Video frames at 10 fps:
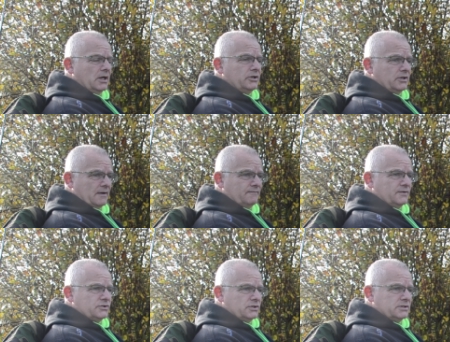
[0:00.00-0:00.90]
You can
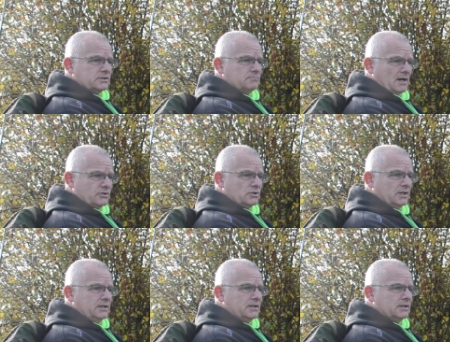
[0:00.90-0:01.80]
fish this match
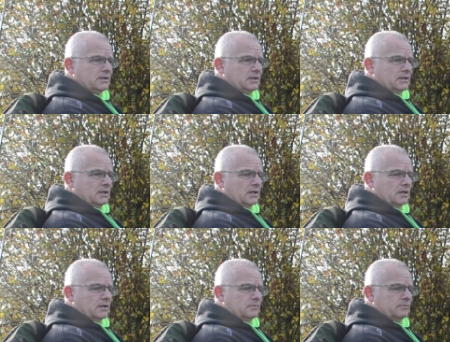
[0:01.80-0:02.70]
lake
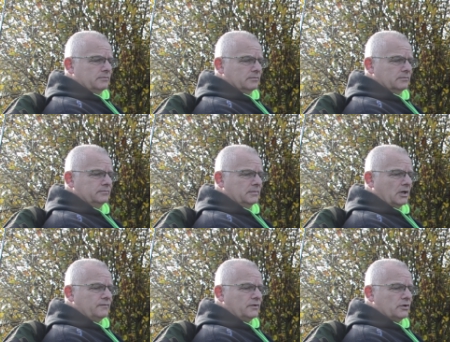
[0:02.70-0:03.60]

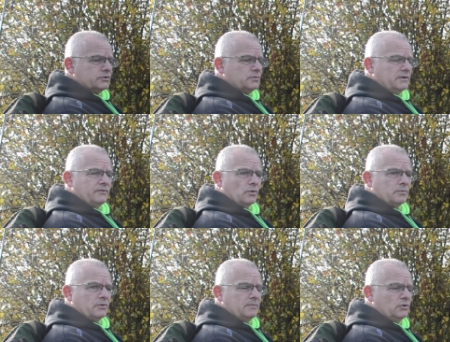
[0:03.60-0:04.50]
overnight as well if you
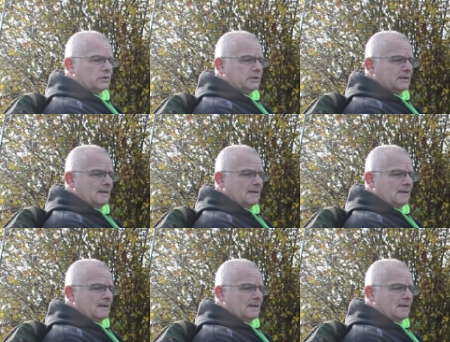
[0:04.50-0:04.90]
want to pre-book.